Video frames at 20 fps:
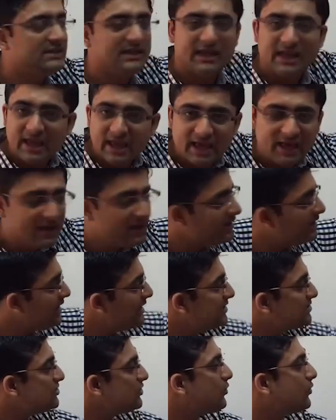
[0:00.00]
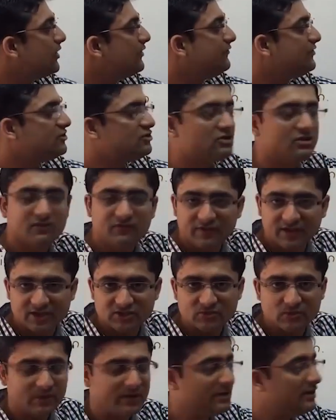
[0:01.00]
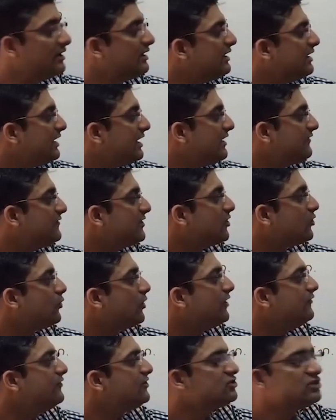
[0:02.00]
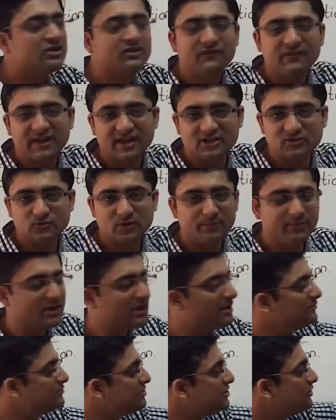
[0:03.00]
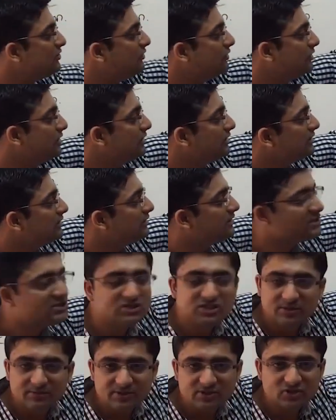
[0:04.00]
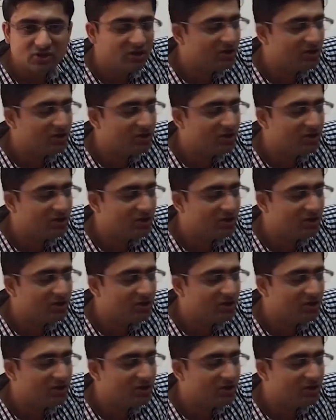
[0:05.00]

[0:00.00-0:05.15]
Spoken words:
See, a is the coefficient of x square. If the coefficient of x square becomes 0, this term